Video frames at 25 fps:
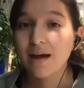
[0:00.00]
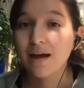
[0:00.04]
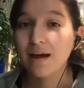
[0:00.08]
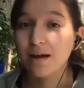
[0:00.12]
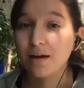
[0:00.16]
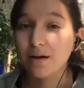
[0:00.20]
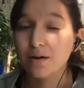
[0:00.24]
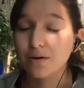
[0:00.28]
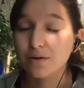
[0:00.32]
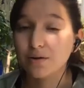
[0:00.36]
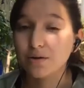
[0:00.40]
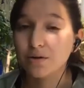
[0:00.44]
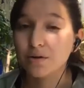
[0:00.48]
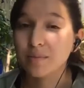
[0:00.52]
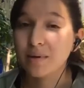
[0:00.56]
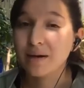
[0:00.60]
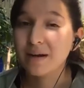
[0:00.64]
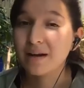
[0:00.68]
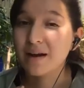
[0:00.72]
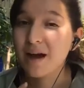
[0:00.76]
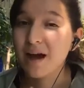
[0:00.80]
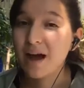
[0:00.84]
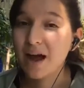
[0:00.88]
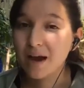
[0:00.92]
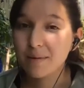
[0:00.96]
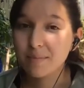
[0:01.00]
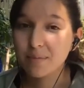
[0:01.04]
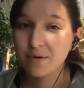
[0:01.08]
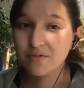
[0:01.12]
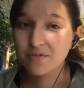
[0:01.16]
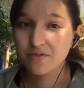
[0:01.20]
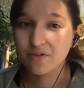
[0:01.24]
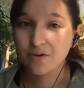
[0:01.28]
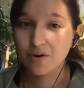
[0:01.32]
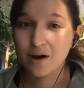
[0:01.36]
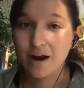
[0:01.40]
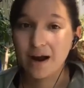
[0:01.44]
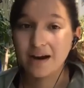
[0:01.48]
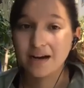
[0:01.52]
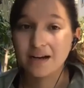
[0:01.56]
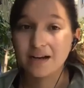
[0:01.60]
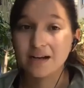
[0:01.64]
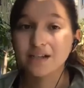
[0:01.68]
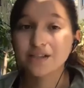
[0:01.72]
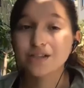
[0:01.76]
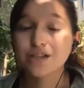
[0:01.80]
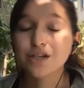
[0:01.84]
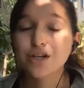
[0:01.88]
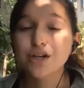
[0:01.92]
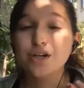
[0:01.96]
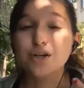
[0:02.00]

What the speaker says: heirloom, and hybrid varieties,